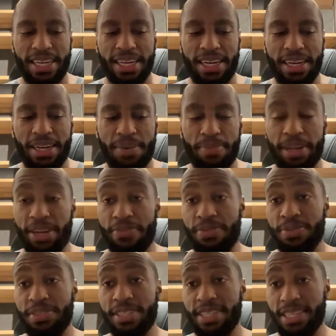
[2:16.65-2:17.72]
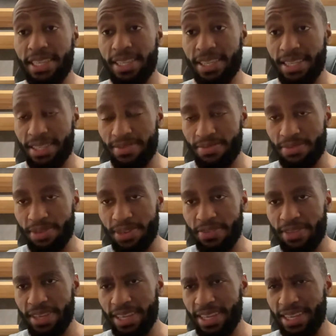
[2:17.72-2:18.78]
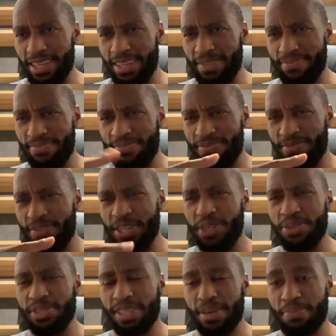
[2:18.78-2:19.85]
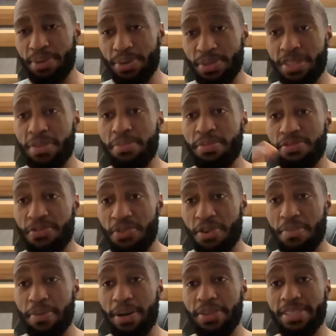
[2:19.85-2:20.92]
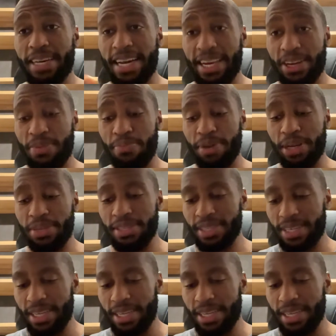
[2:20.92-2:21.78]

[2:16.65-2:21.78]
And if you see one of the videos I posted before about tying your belt,